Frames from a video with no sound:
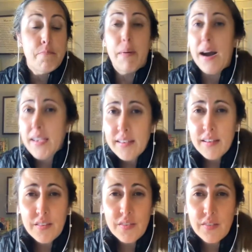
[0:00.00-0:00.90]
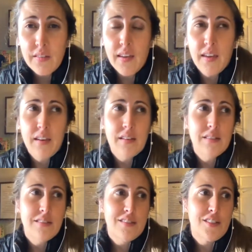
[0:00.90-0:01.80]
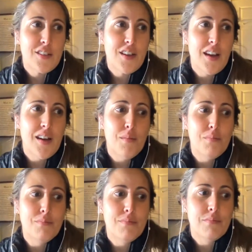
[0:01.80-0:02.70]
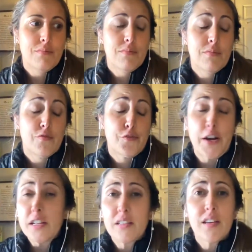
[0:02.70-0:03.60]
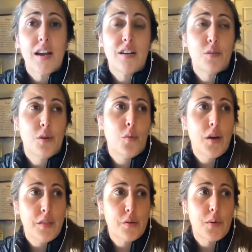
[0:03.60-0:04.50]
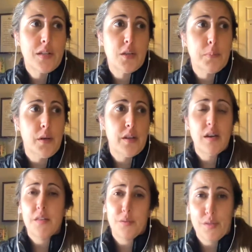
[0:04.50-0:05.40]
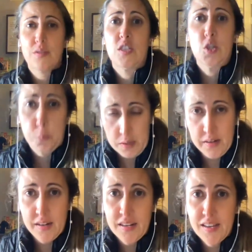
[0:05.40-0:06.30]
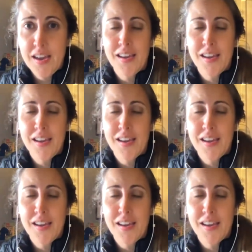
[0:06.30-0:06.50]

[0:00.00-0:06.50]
bias and um, frankly i don't know what other way to put it other than stupidity